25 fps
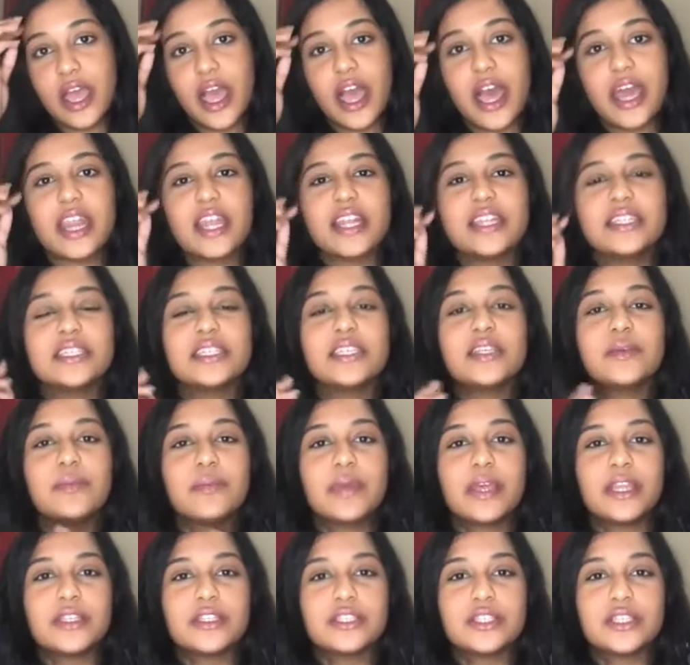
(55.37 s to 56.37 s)
And I did
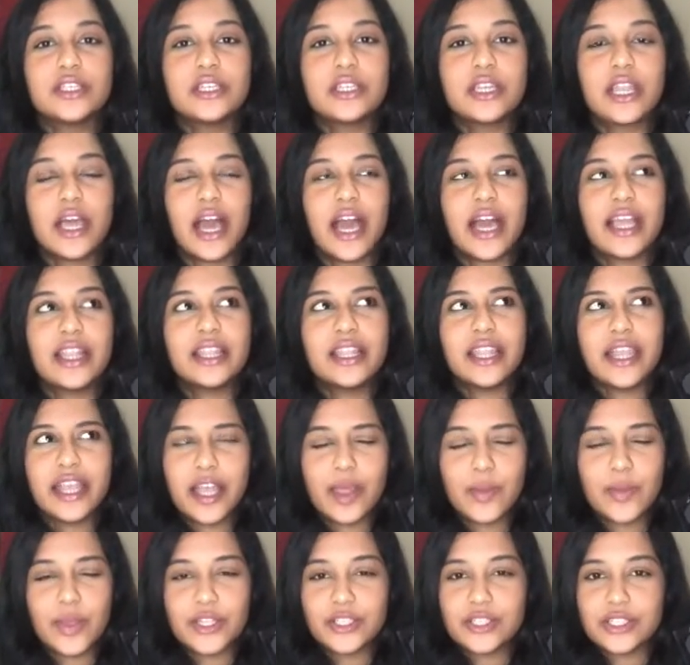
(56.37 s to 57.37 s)
mention, I think
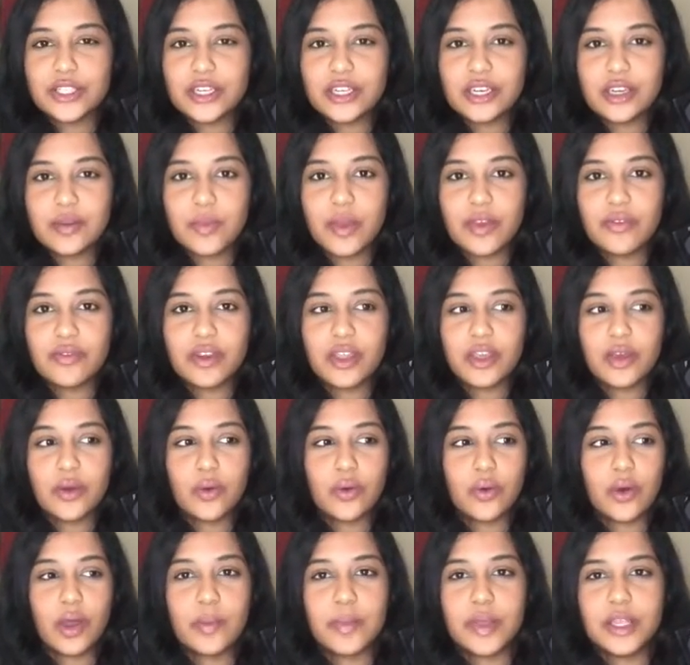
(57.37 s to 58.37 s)
I mentioned it in my video,
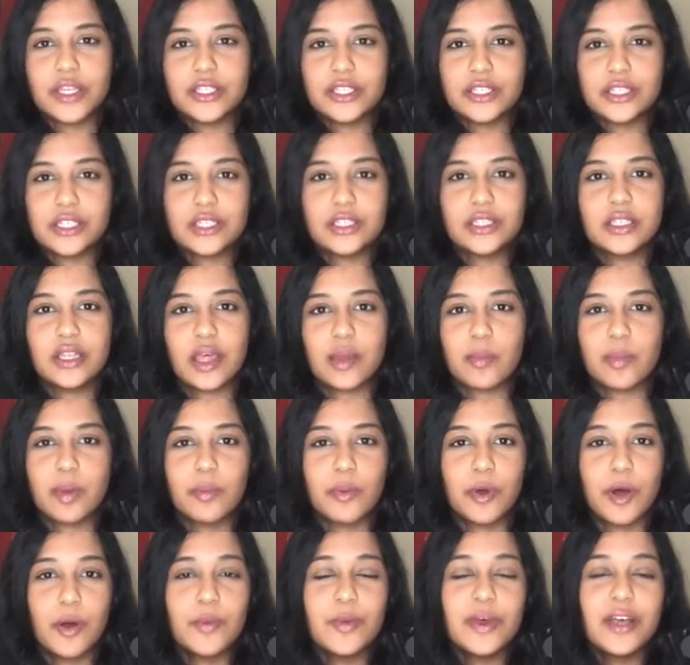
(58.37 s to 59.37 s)
or I mentioned it to my
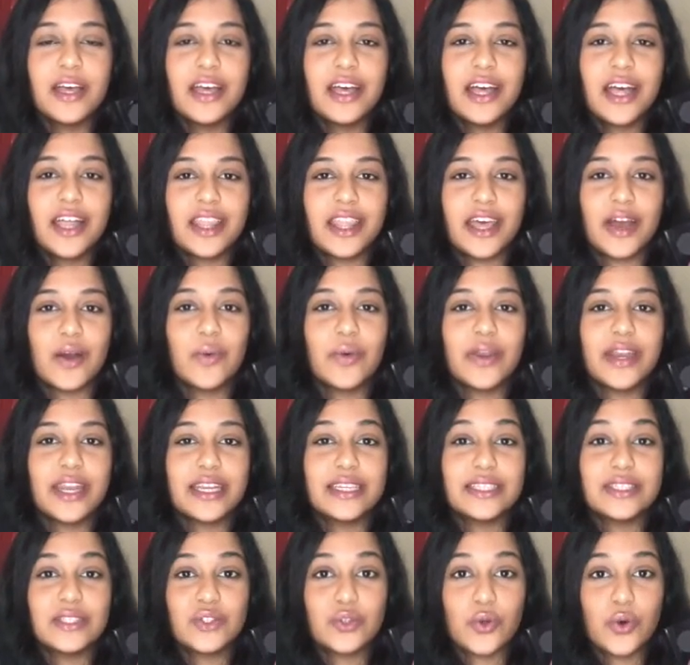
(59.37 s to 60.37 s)
mom, that when I
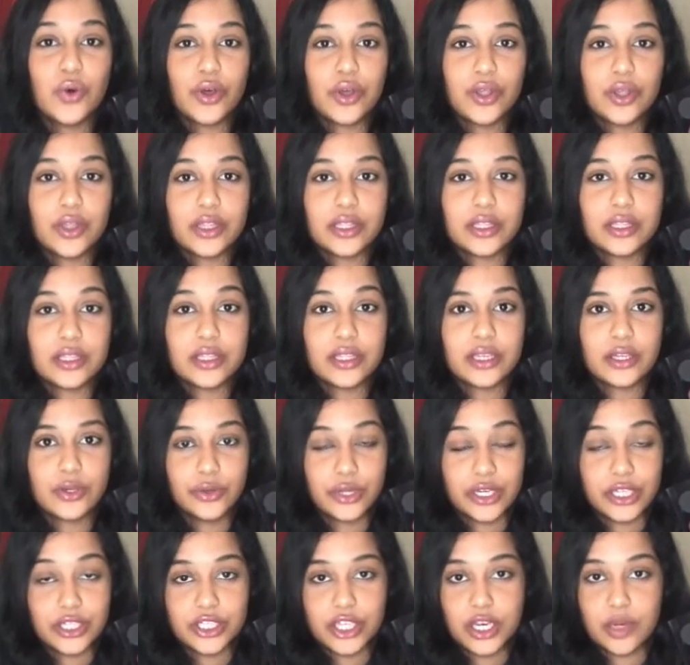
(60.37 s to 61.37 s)
saw the
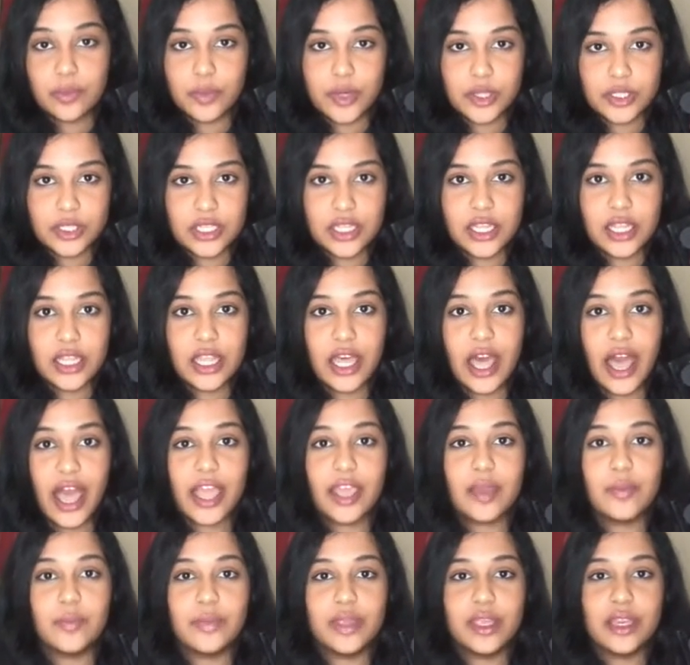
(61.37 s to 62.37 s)
green shade in particular, I
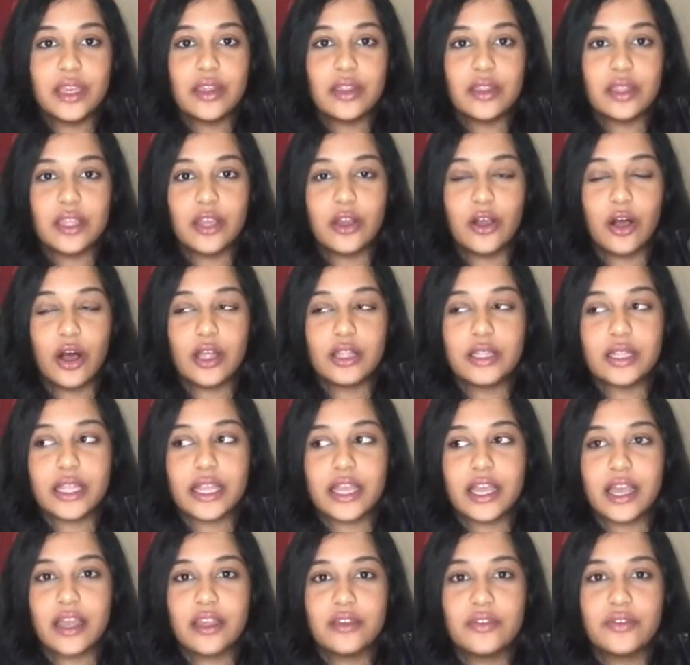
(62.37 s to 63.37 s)
immediately got
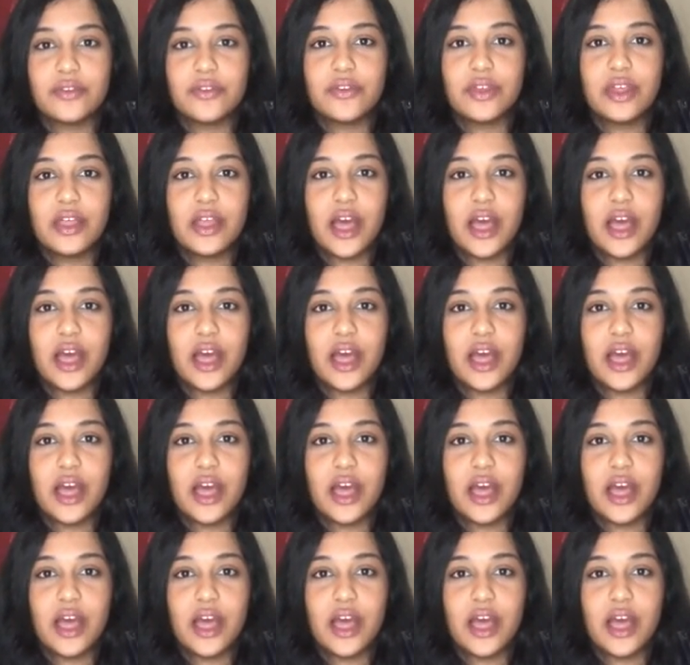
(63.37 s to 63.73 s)
kind of